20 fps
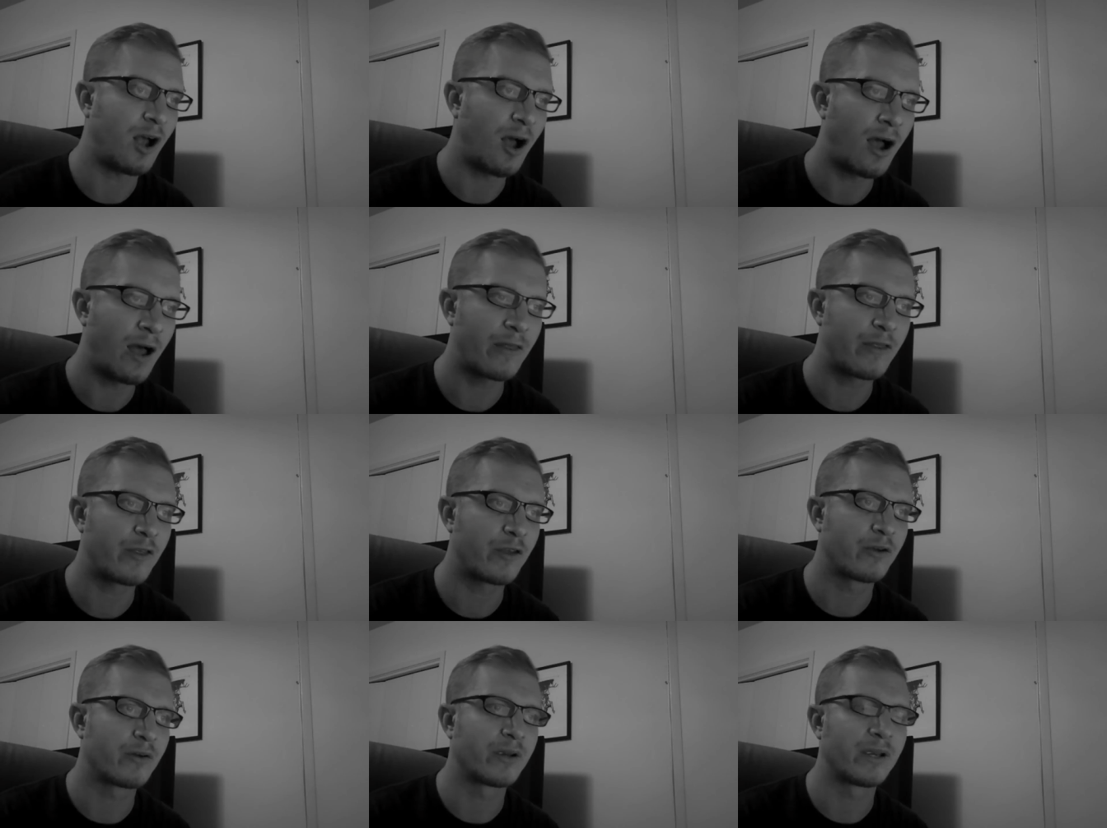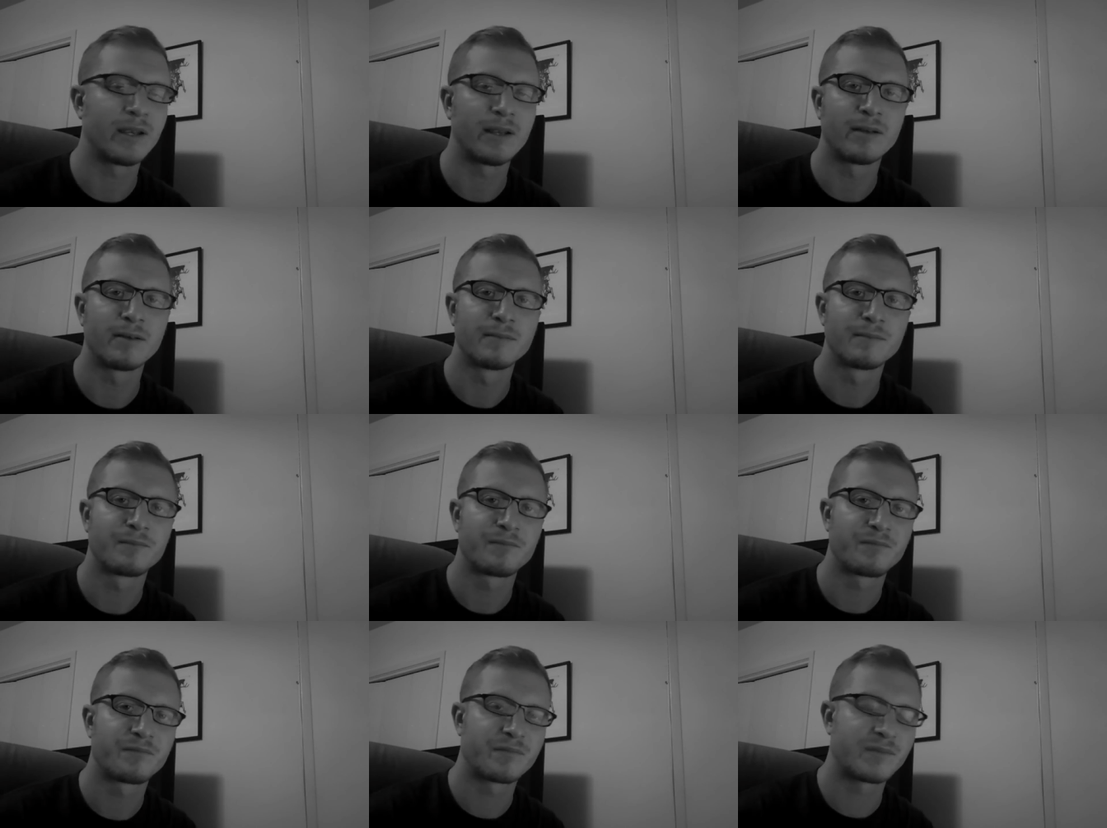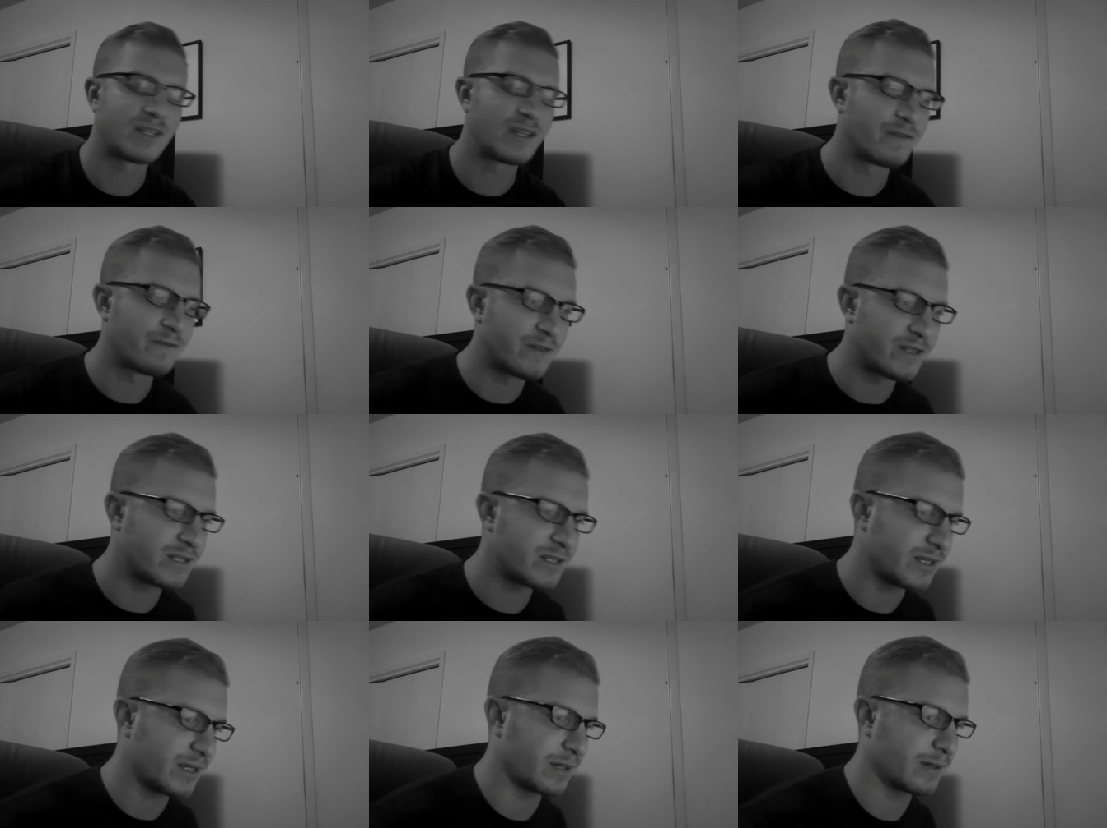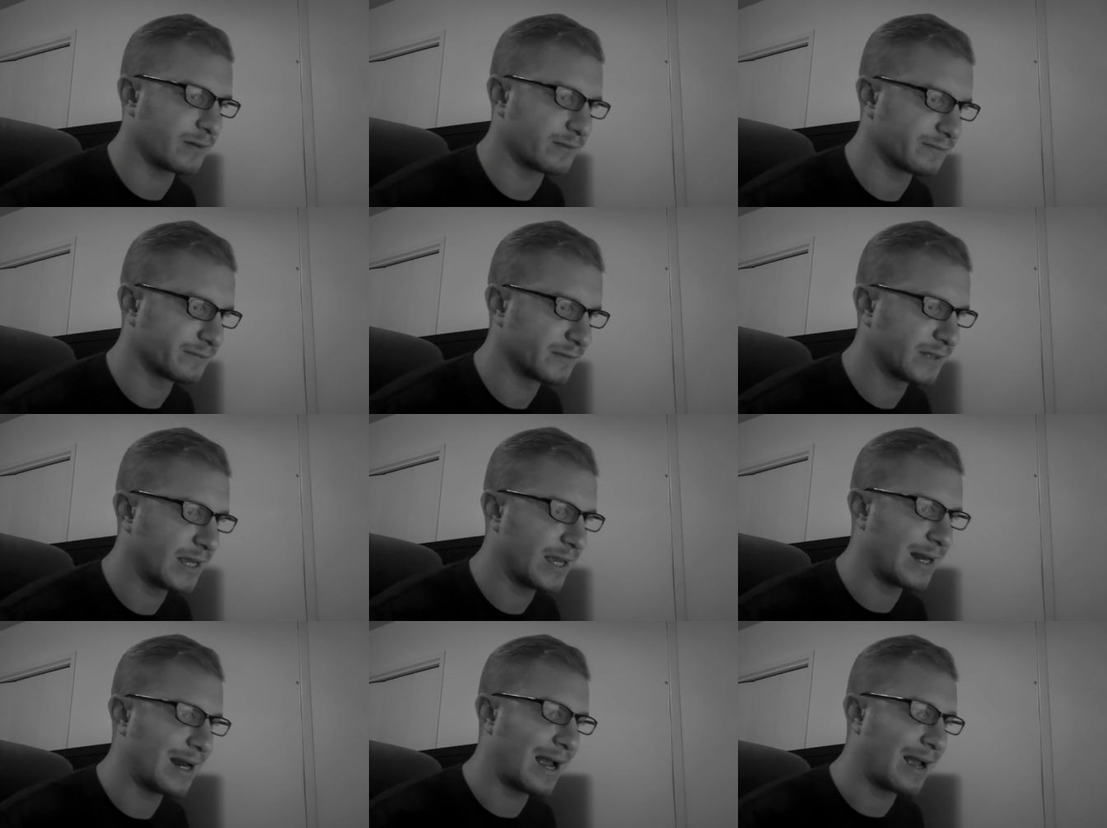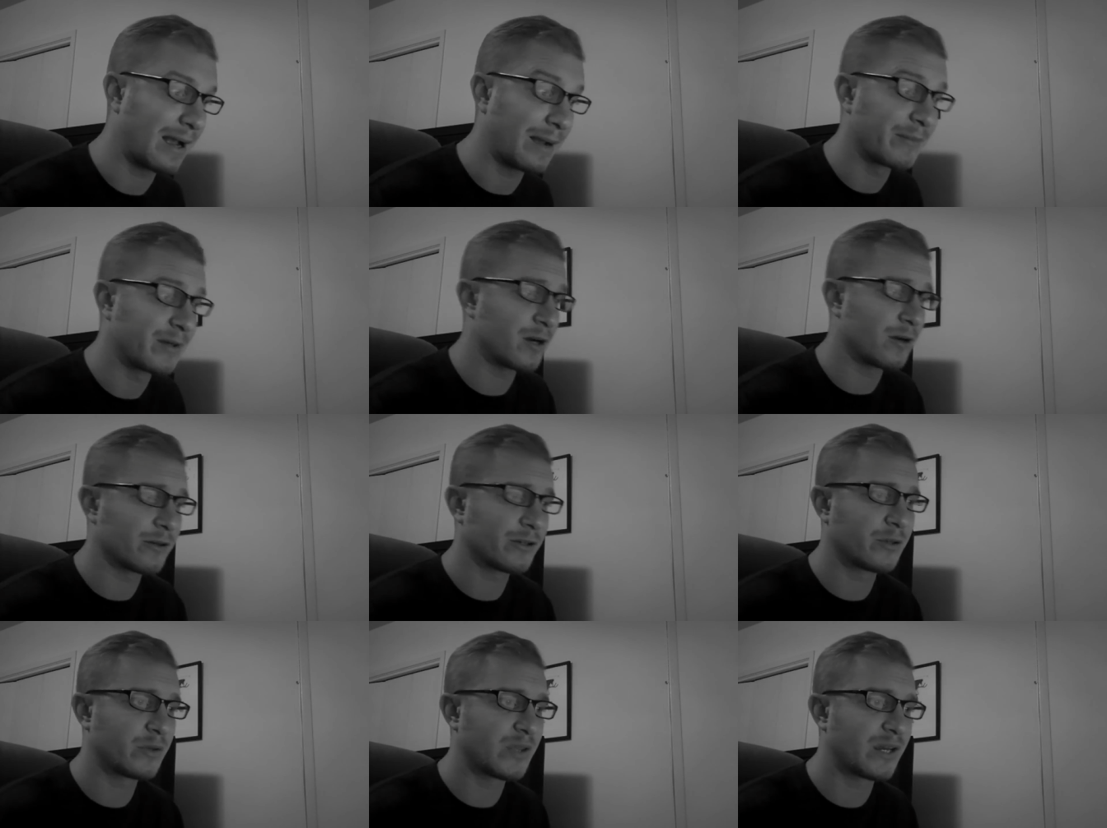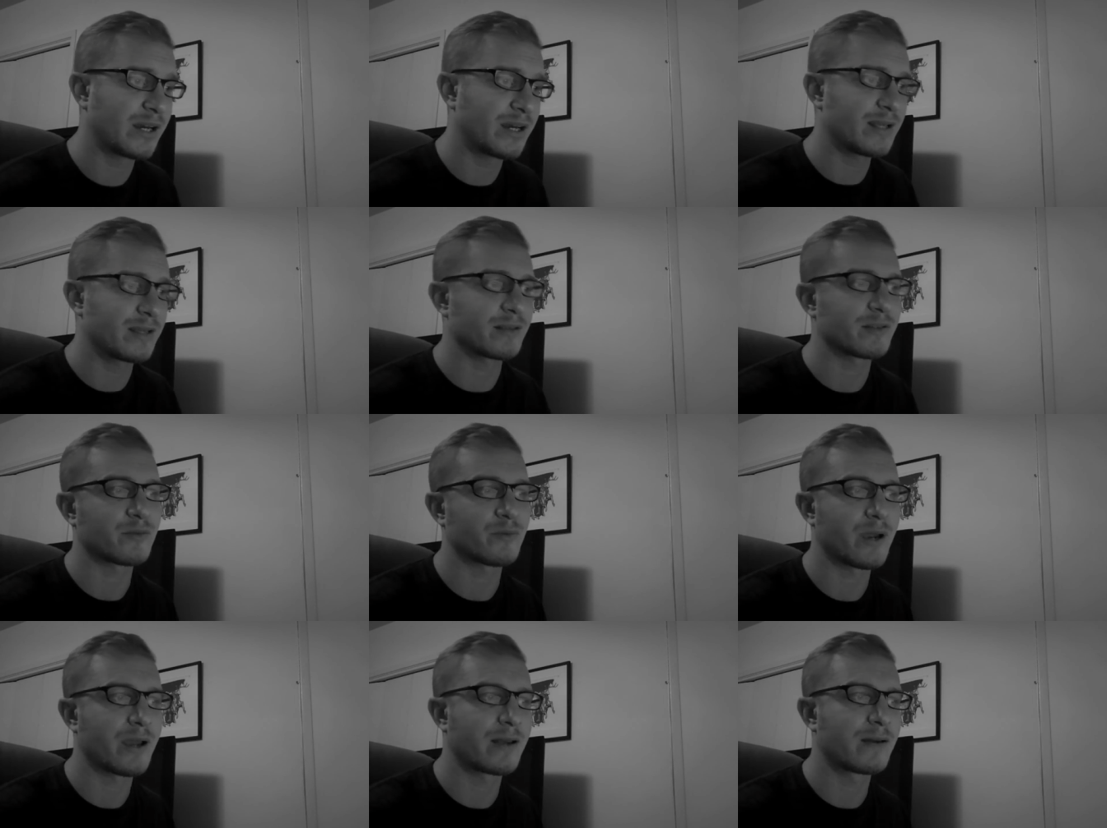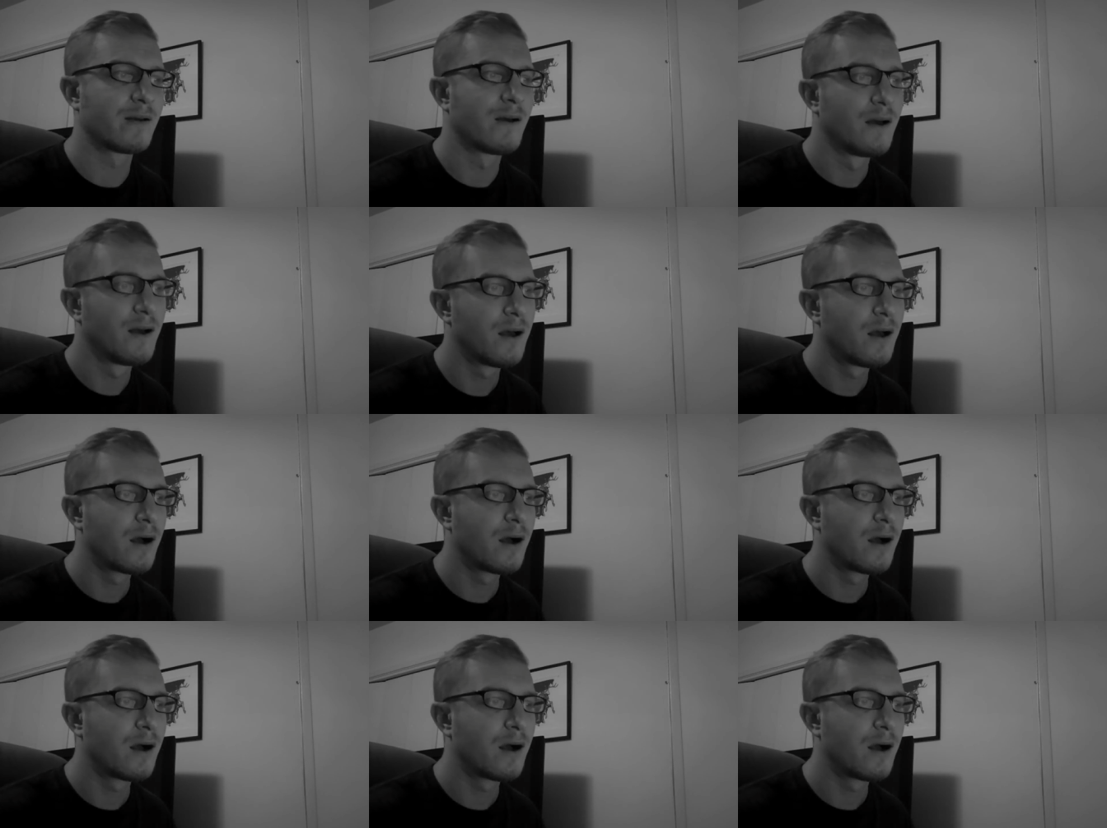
this hot theory convincing? And I, am going to argue that it is, right?